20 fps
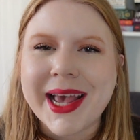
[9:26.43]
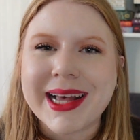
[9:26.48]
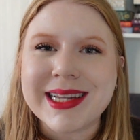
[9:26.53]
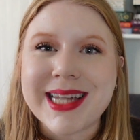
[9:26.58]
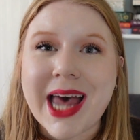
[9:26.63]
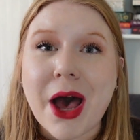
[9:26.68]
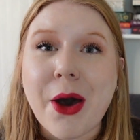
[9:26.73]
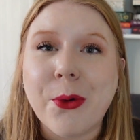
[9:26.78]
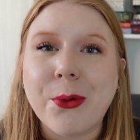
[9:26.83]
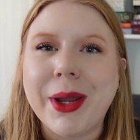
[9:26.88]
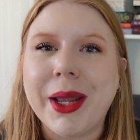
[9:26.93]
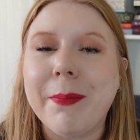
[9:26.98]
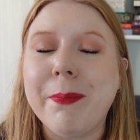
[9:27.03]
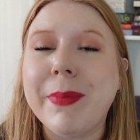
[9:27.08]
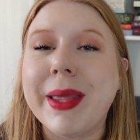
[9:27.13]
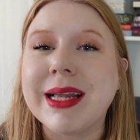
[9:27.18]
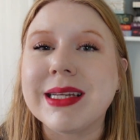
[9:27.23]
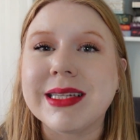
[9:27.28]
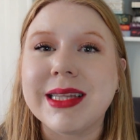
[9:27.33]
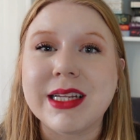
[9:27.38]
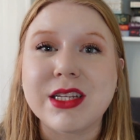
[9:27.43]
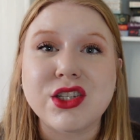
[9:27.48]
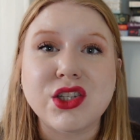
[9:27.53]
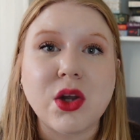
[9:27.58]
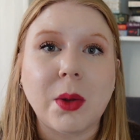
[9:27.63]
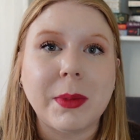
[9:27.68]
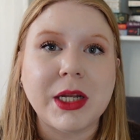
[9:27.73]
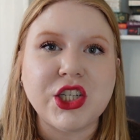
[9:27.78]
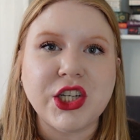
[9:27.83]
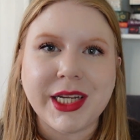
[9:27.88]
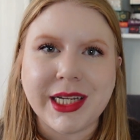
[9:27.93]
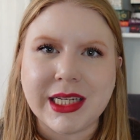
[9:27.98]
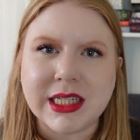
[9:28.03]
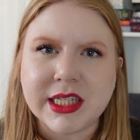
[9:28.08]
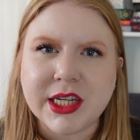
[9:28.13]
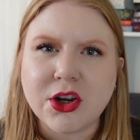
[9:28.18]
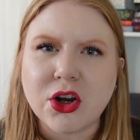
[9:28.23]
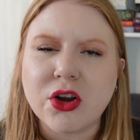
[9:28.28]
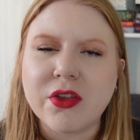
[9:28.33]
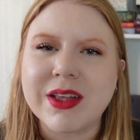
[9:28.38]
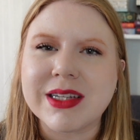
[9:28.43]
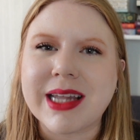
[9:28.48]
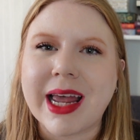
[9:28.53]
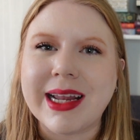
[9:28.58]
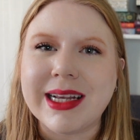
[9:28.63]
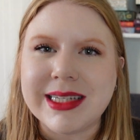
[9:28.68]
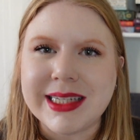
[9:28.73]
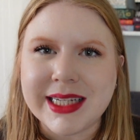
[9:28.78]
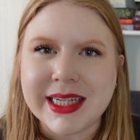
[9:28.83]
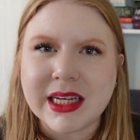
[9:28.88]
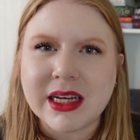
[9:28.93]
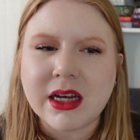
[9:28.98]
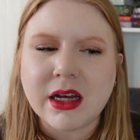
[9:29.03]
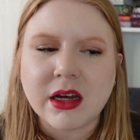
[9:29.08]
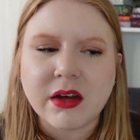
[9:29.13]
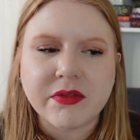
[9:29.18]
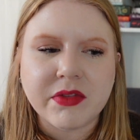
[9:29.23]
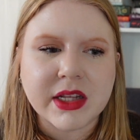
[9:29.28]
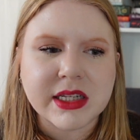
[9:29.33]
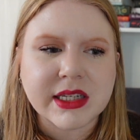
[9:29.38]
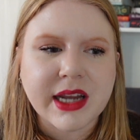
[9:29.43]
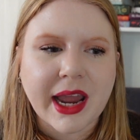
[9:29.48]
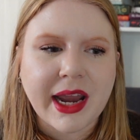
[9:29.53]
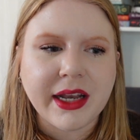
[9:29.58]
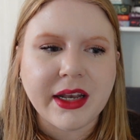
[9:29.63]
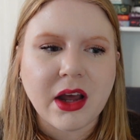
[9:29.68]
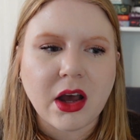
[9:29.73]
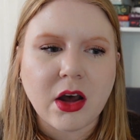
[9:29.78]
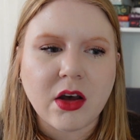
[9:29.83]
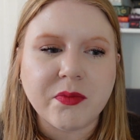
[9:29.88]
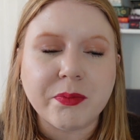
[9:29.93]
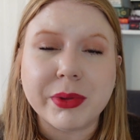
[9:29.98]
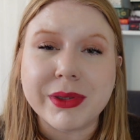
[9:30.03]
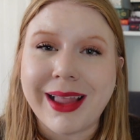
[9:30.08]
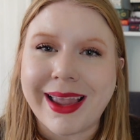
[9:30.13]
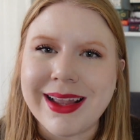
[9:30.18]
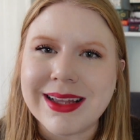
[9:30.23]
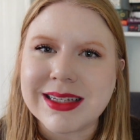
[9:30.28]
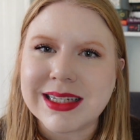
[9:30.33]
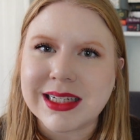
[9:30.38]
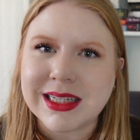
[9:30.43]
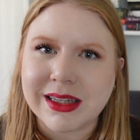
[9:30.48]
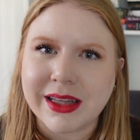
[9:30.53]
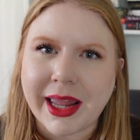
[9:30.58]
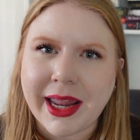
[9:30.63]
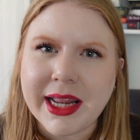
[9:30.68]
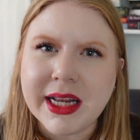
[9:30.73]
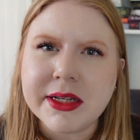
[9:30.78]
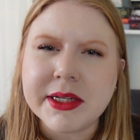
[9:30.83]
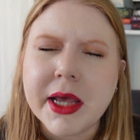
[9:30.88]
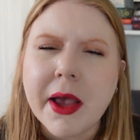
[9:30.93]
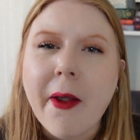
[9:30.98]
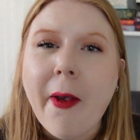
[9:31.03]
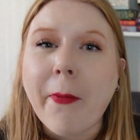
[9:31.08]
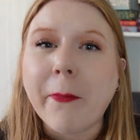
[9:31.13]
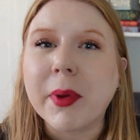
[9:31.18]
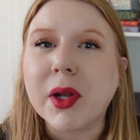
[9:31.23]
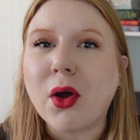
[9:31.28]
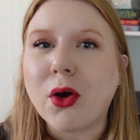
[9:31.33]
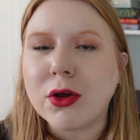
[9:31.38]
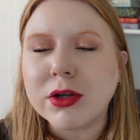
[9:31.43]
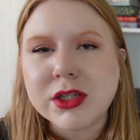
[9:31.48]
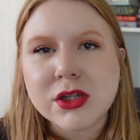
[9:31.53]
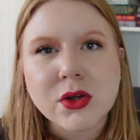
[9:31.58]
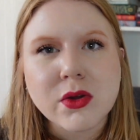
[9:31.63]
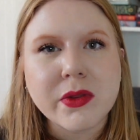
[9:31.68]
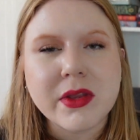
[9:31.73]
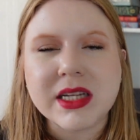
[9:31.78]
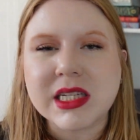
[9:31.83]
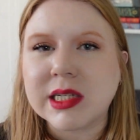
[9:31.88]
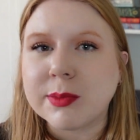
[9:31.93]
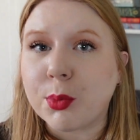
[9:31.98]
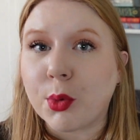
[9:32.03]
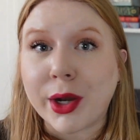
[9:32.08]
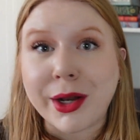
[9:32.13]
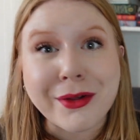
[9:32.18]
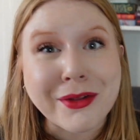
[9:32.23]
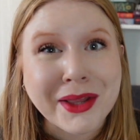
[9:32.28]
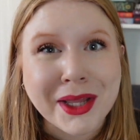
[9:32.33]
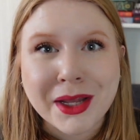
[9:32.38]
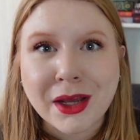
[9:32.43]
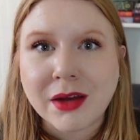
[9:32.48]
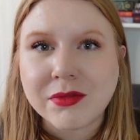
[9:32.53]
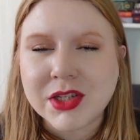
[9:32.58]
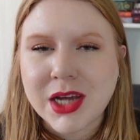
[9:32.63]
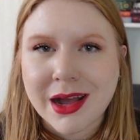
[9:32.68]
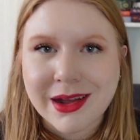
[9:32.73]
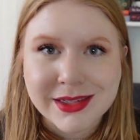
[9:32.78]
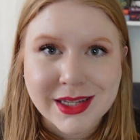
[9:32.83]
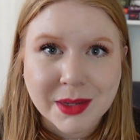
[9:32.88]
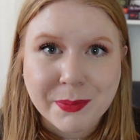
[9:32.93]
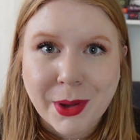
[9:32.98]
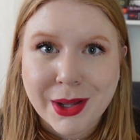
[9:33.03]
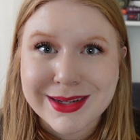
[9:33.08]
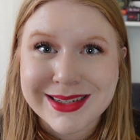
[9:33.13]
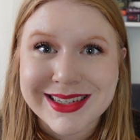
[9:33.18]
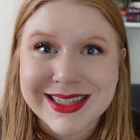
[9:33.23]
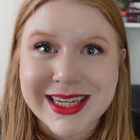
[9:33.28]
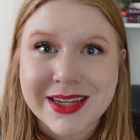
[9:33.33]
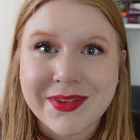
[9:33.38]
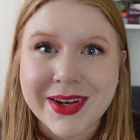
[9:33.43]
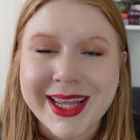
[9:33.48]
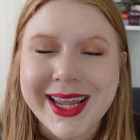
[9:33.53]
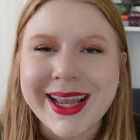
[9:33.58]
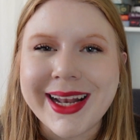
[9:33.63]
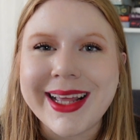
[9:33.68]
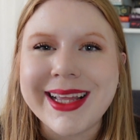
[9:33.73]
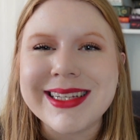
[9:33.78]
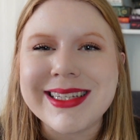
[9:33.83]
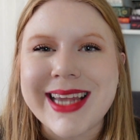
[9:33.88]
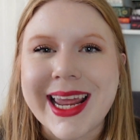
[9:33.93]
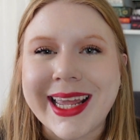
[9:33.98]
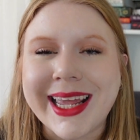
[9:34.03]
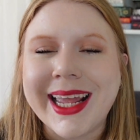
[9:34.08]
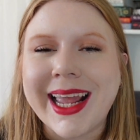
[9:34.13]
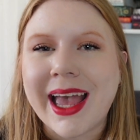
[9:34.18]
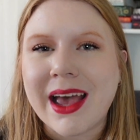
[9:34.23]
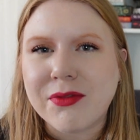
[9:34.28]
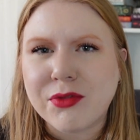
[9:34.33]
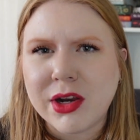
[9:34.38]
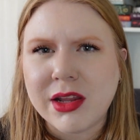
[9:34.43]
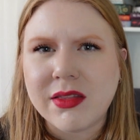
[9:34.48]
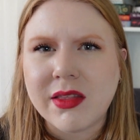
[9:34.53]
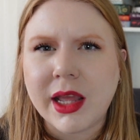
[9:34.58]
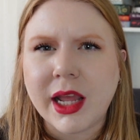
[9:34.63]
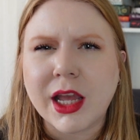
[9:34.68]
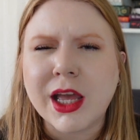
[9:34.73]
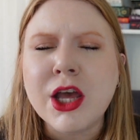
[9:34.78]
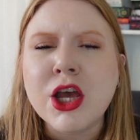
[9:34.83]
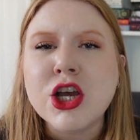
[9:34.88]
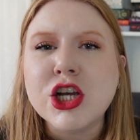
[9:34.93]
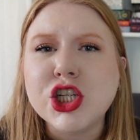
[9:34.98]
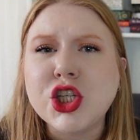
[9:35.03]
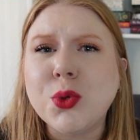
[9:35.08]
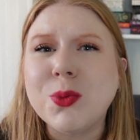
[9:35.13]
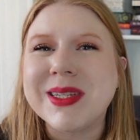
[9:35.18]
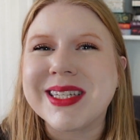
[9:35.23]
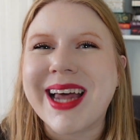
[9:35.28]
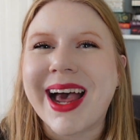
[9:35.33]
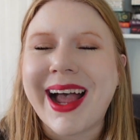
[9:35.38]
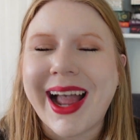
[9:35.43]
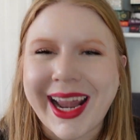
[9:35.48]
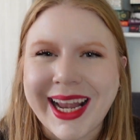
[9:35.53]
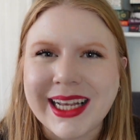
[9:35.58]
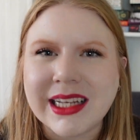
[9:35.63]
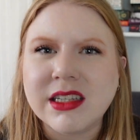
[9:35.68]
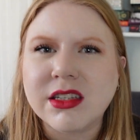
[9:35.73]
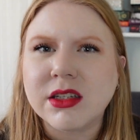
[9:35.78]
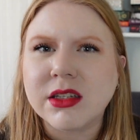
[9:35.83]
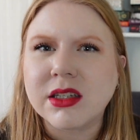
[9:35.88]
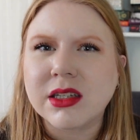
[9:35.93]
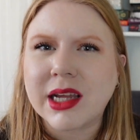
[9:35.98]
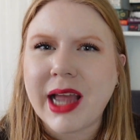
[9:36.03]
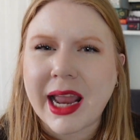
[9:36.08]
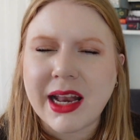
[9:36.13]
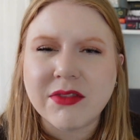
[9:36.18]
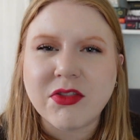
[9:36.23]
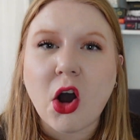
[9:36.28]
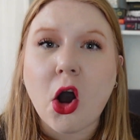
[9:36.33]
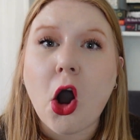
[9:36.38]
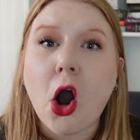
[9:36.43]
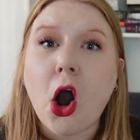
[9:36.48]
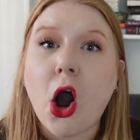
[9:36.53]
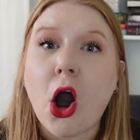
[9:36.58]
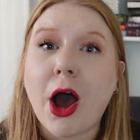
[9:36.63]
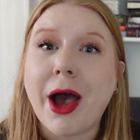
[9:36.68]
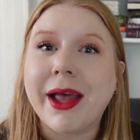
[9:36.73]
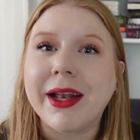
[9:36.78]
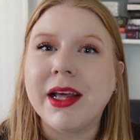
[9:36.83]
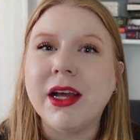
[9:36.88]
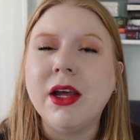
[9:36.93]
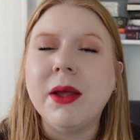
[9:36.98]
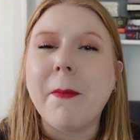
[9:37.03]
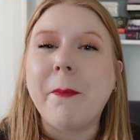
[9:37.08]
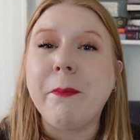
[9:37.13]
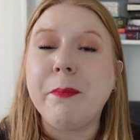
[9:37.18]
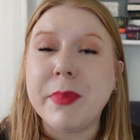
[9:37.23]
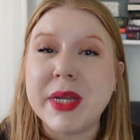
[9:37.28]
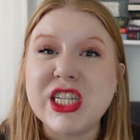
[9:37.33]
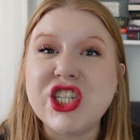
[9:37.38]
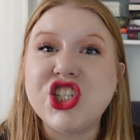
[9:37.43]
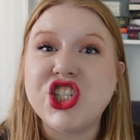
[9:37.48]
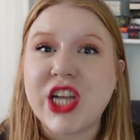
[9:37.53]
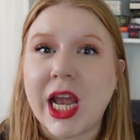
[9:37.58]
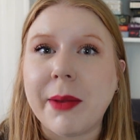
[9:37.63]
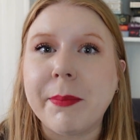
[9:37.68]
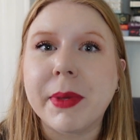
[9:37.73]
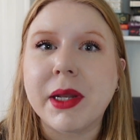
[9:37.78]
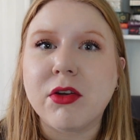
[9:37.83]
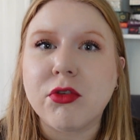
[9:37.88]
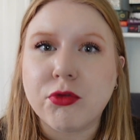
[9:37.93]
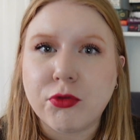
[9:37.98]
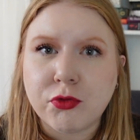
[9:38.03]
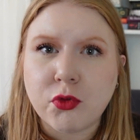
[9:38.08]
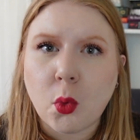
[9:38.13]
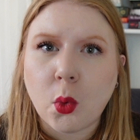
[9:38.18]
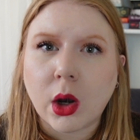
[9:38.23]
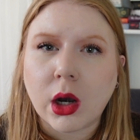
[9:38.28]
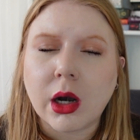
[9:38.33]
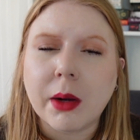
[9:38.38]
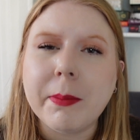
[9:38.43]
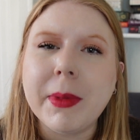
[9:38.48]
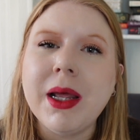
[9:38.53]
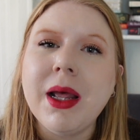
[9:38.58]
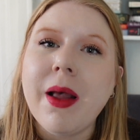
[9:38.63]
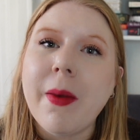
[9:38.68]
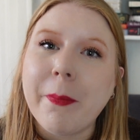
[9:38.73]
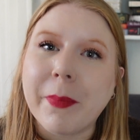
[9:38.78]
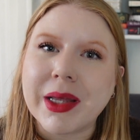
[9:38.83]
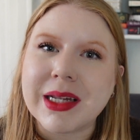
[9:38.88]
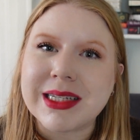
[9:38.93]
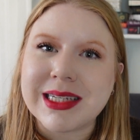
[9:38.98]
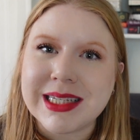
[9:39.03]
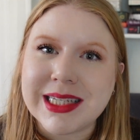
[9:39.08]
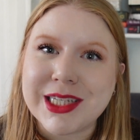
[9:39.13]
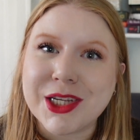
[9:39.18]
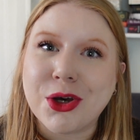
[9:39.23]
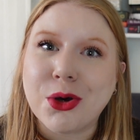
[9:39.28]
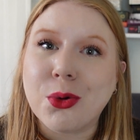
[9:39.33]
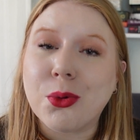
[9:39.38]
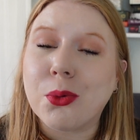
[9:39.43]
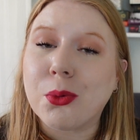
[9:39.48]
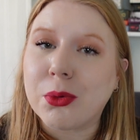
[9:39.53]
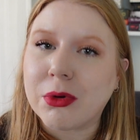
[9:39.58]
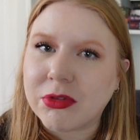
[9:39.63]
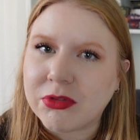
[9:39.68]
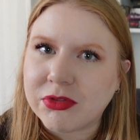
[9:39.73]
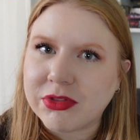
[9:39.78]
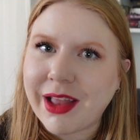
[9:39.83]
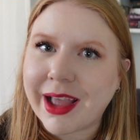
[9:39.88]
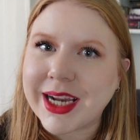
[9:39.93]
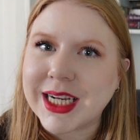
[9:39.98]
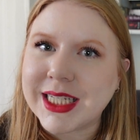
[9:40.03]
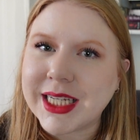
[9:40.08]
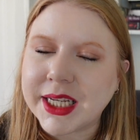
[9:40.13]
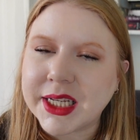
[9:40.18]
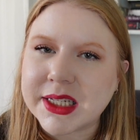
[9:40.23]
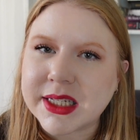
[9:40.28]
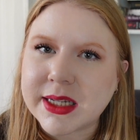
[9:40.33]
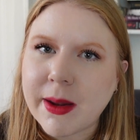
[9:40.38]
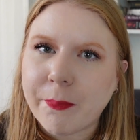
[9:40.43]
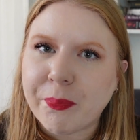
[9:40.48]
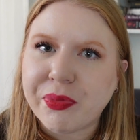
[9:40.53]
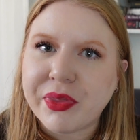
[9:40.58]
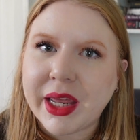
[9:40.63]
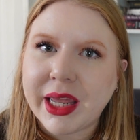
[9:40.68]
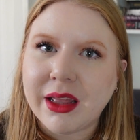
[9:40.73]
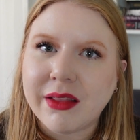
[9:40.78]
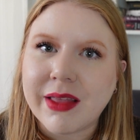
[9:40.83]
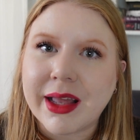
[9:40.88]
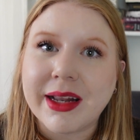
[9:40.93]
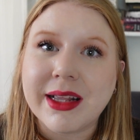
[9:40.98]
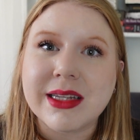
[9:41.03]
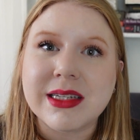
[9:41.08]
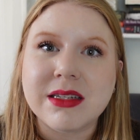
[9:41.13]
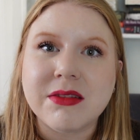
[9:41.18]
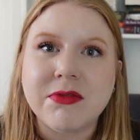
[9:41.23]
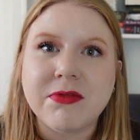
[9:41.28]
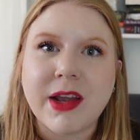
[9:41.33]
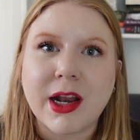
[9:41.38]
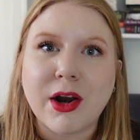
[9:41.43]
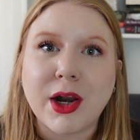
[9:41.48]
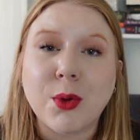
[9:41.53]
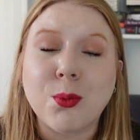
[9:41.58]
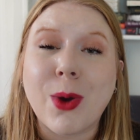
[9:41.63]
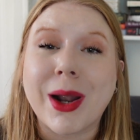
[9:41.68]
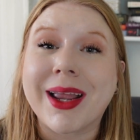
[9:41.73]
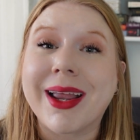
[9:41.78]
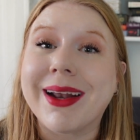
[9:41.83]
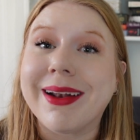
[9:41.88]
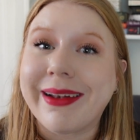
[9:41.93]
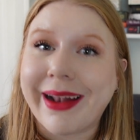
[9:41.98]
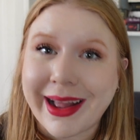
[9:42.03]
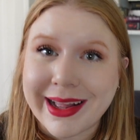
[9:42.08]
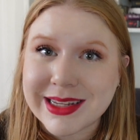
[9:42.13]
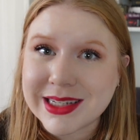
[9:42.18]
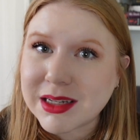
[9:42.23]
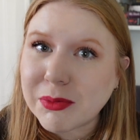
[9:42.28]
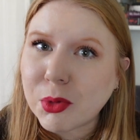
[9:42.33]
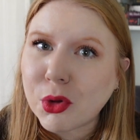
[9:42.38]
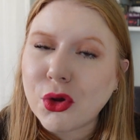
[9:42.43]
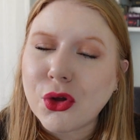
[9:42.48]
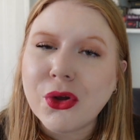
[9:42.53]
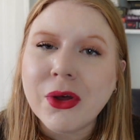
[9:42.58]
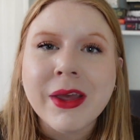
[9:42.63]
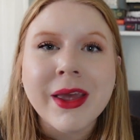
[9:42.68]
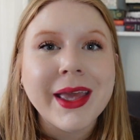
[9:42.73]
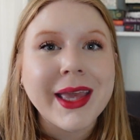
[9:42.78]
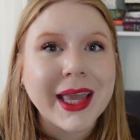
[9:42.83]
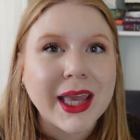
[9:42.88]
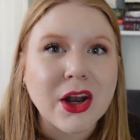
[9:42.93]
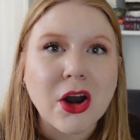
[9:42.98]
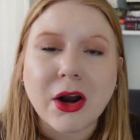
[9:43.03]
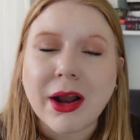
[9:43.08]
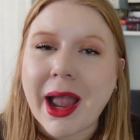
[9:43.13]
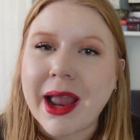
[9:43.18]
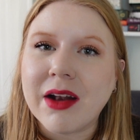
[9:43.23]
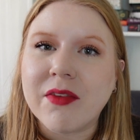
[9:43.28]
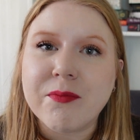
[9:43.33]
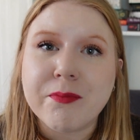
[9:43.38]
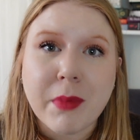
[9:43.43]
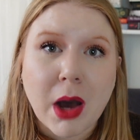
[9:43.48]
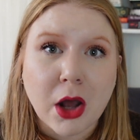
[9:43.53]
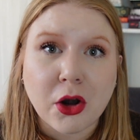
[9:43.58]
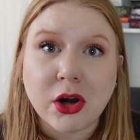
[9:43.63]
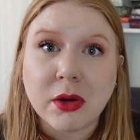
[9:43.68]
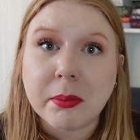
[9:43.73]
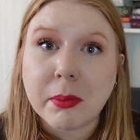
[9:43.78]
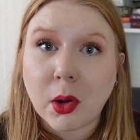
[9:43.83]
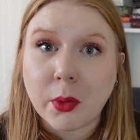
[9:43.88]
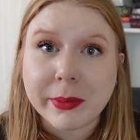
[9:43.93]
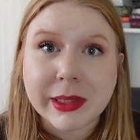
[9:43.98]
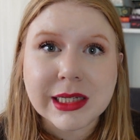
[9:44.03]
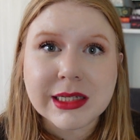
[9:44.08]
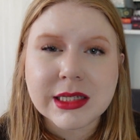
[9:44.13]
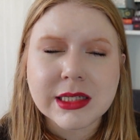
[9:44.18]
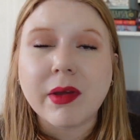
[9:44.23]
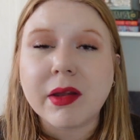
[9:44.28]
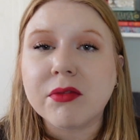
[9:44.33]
as how it makes things so much easier. This idea of this kind of blend blank slate, but also the sprinkling of toxic positivity in it, taking everything to its heightened, kind of odd, misshapen form, but still reflecting something that is very recognizable in our kind of modern moment.